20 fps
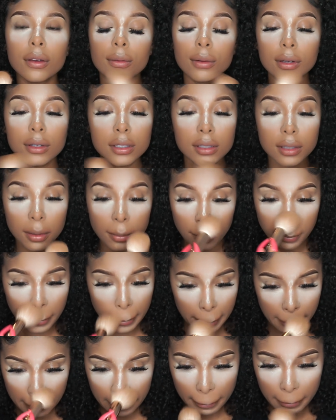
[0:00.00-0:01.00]
that we're done
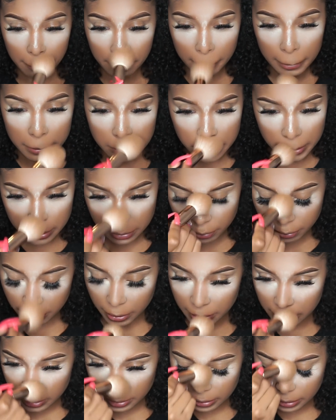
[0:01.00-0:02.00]
baking, I'm gonna just
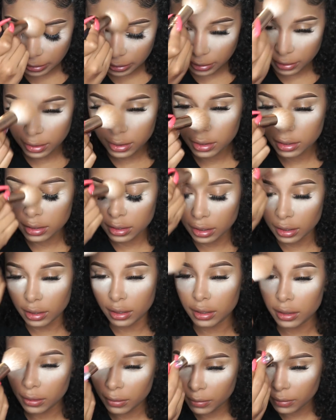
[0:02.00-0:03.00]
brush all this
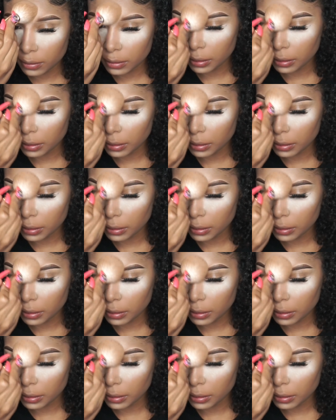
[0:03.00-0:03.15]
off."